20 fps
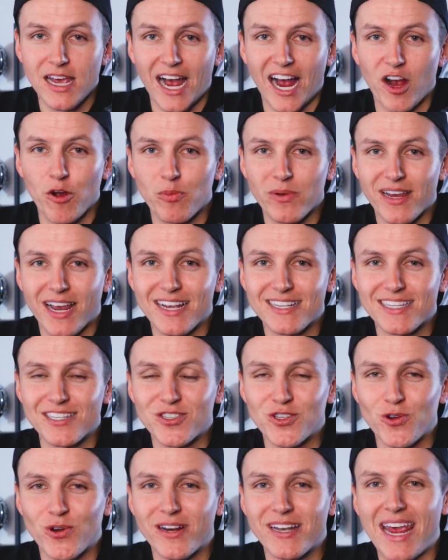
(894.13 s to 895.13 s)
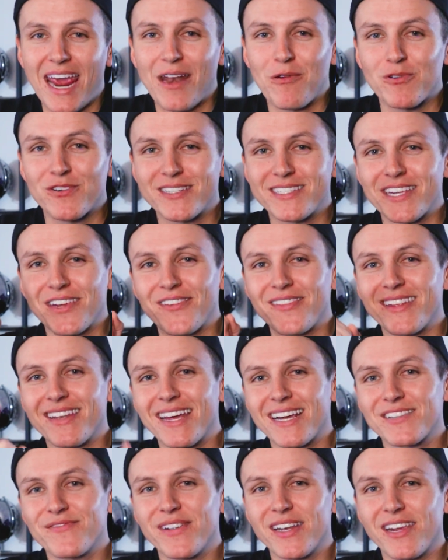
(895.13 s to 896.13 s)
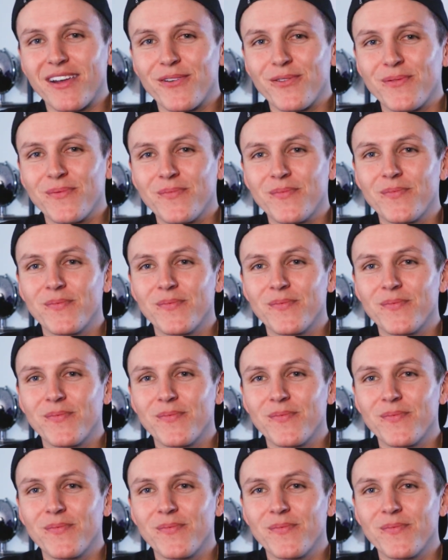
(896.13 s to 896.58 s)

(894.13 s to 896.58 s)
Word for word: I hope you guys enjoyed, and we'll see you in the next video.